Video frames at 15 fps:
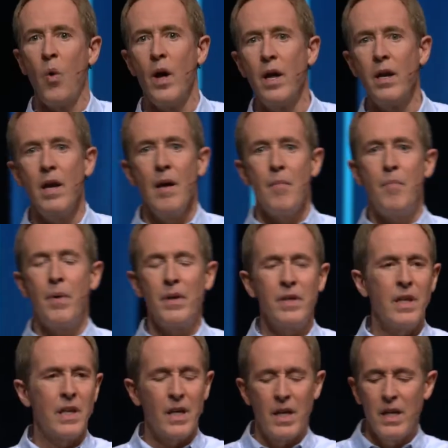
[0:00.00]
When
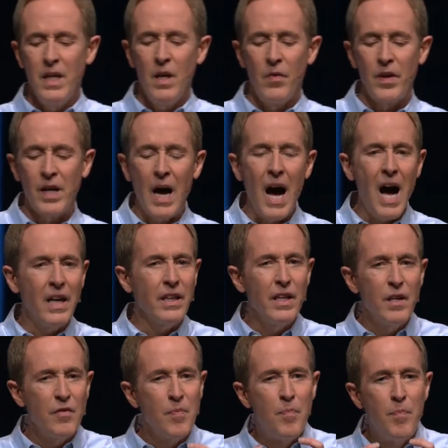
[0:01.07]
the
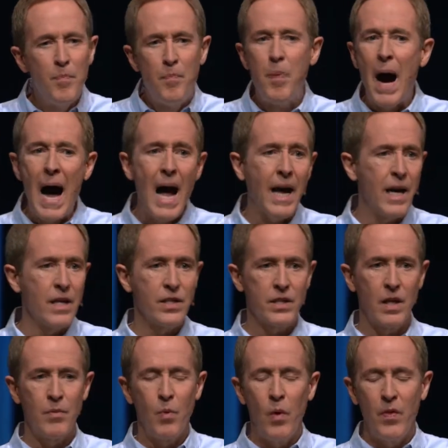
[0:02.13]
cognitive bias
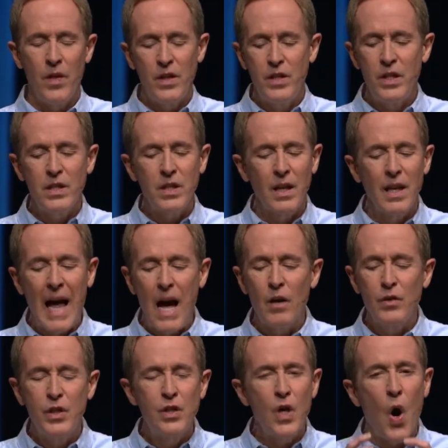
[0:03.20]
that just
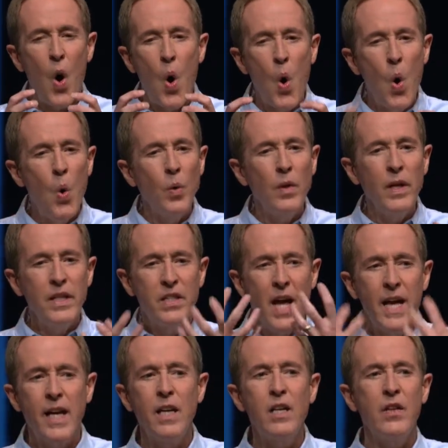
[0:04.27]
allows you to only
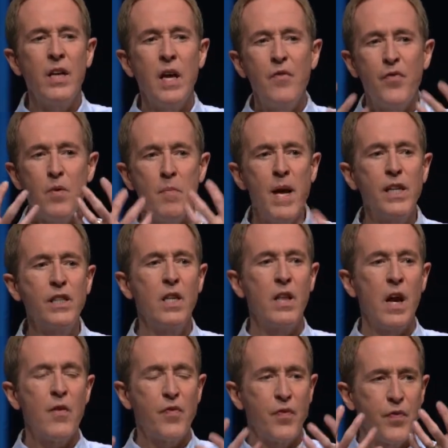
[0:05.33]
take in the information
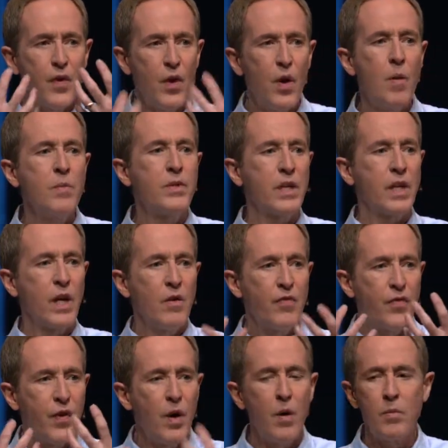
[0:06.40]
that affirms and
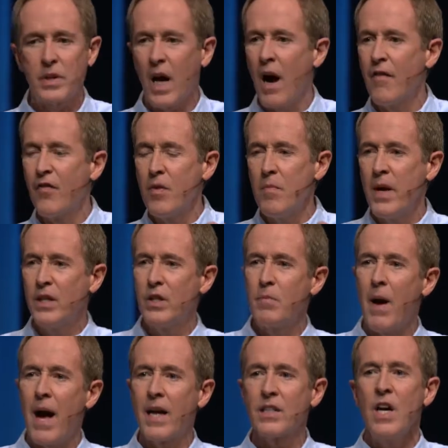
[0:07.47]
confirms, confirmation
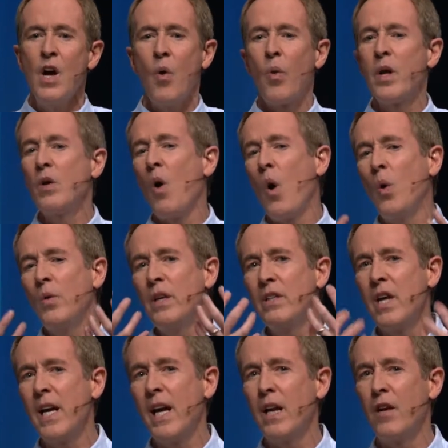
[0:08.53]
bias, where you only
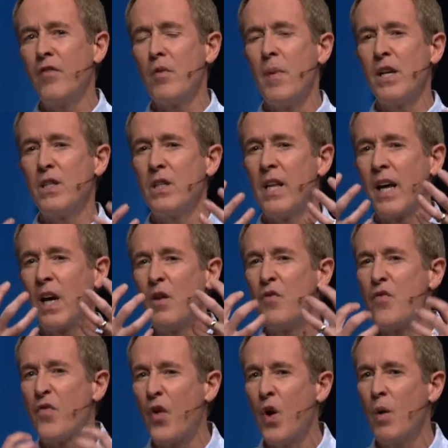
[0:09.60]
take in information that
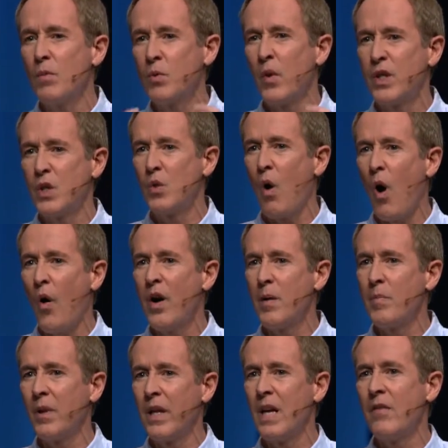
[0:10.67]
confirms what you already
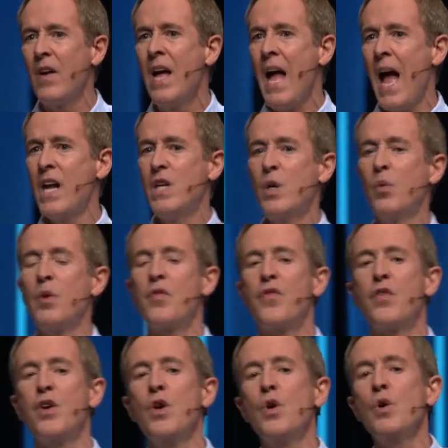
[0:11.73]
believe, and you
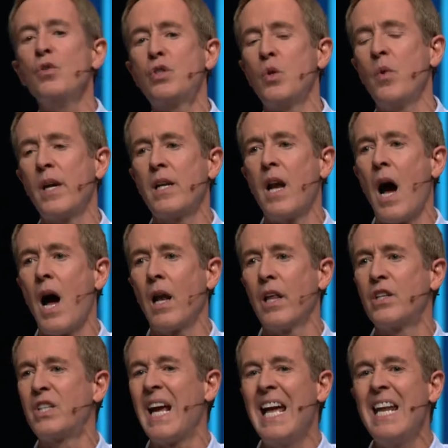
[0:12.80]
refuse to
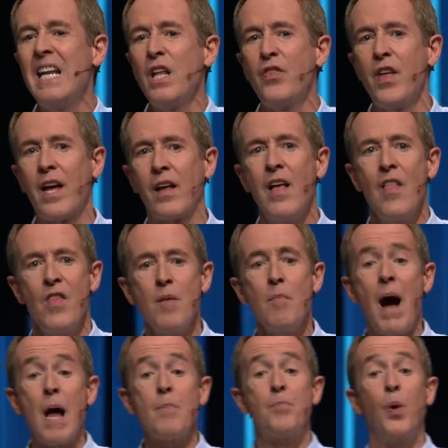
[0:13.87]
acknowledge anything that
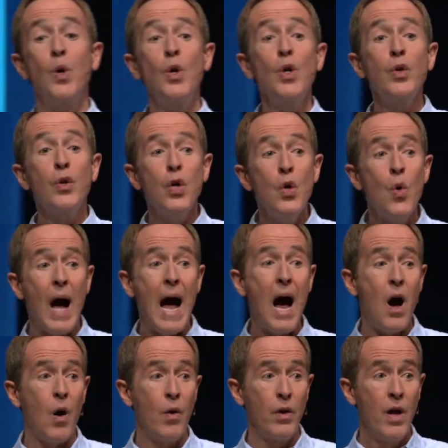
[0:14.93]
might pull you
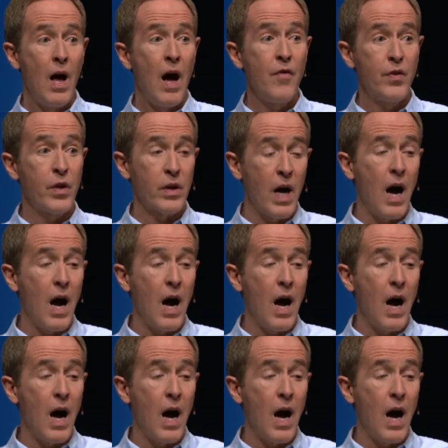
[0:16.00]
out of your